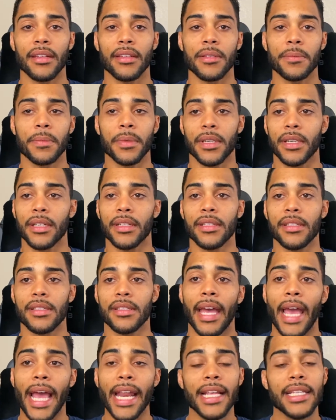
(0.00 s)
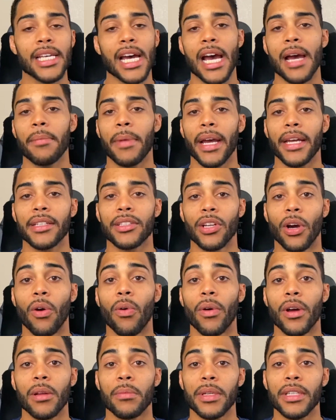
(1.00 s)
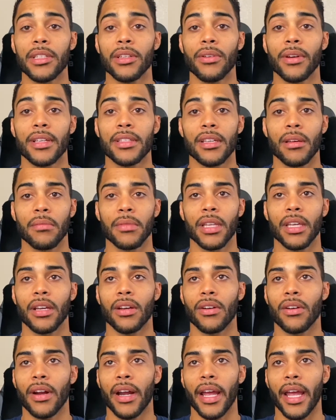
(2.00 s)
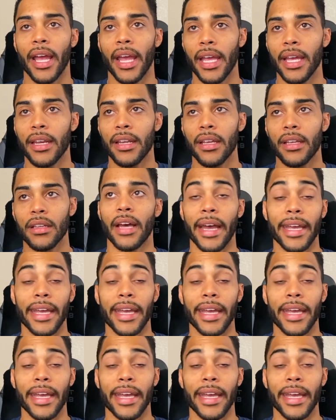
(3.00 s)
is because anytime I don't want to be doing something or I hate it,